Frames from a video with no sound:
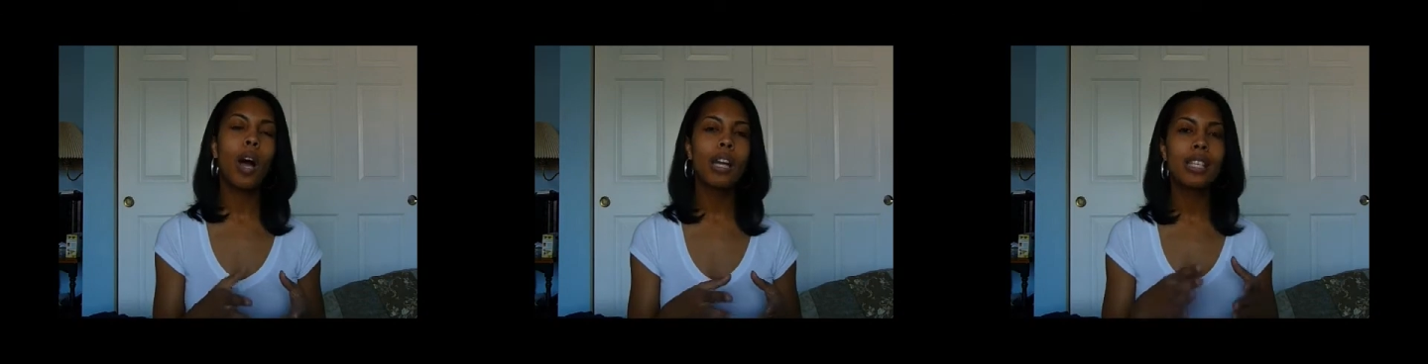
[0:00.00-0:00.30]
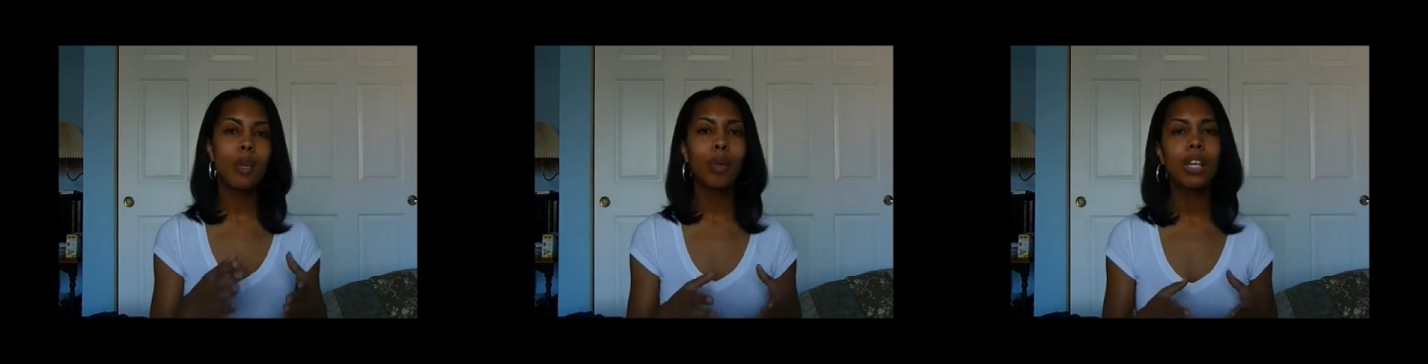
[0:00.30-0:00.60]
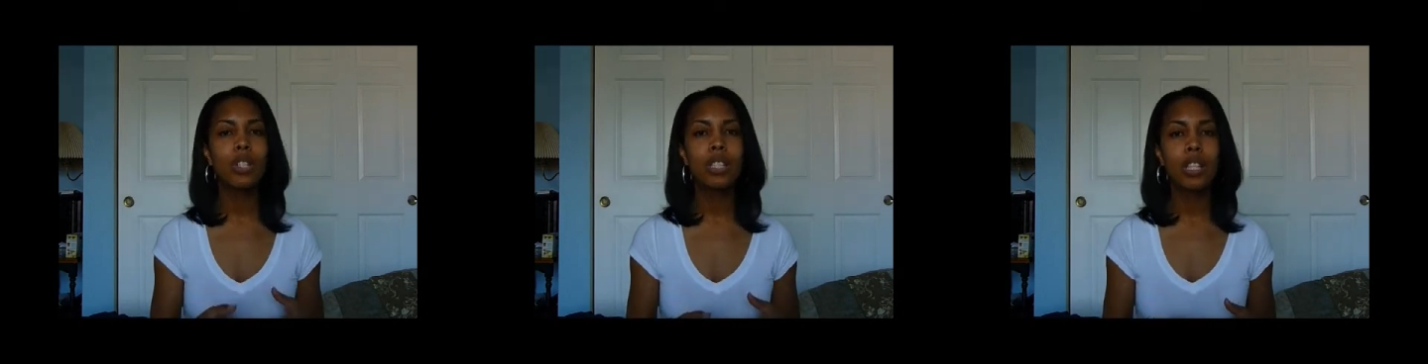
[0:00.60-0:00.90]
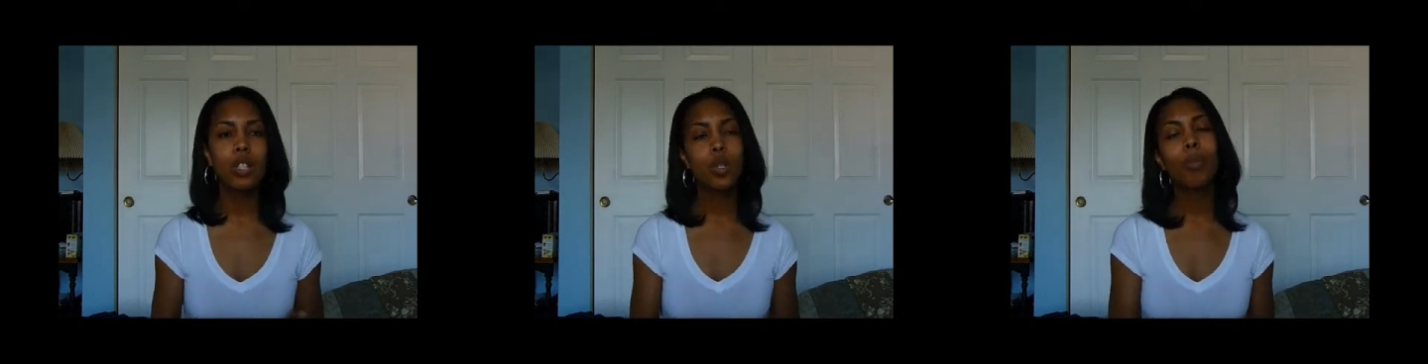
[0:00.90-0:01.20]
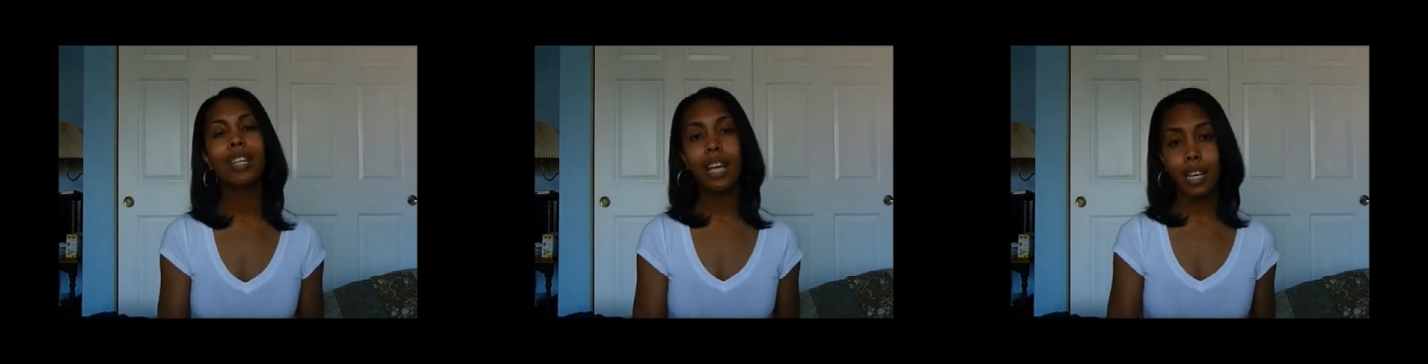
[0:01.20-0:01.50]
why some agencies do
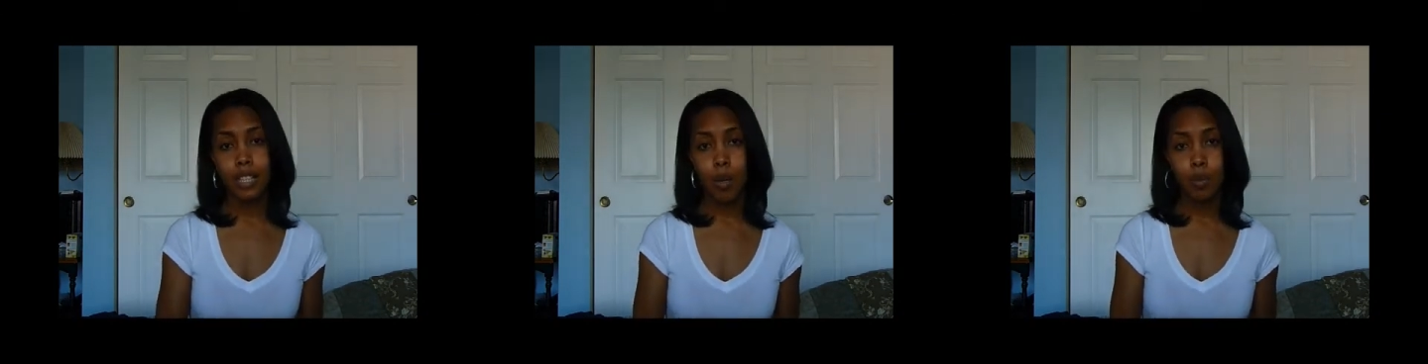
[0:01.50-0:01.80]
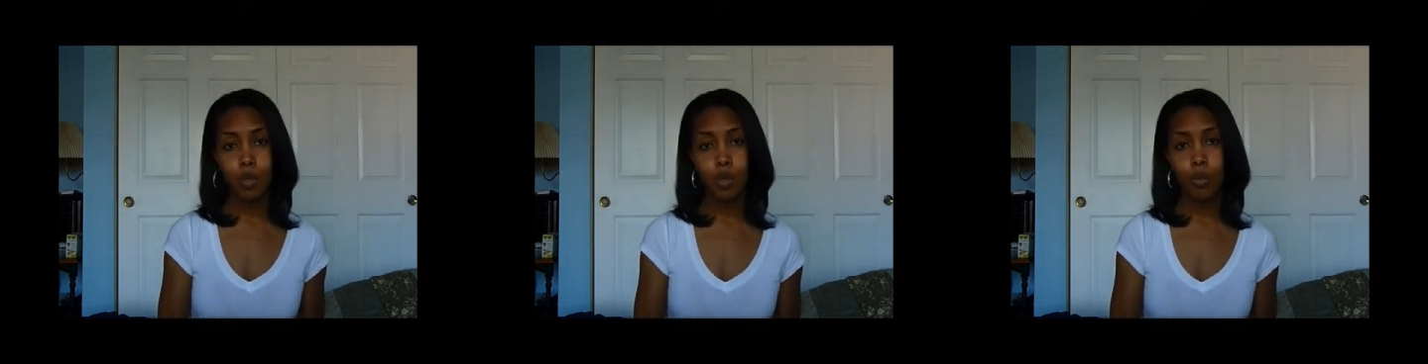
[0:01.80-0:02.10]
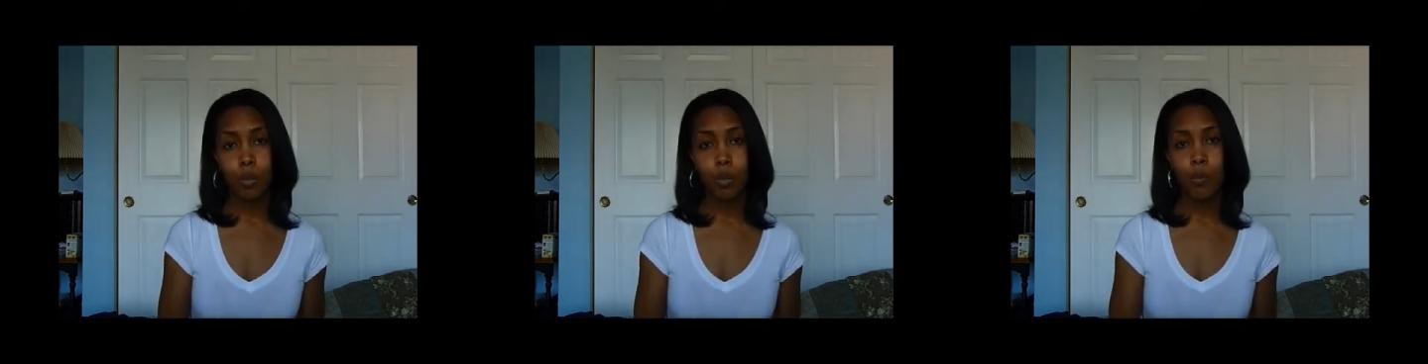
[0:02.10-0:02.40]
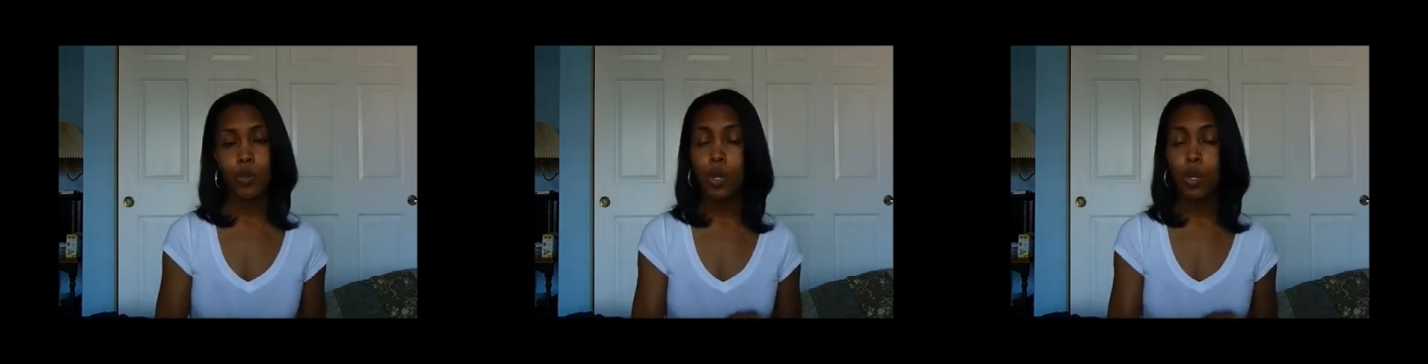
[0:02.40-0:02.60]
make that exception to the rule.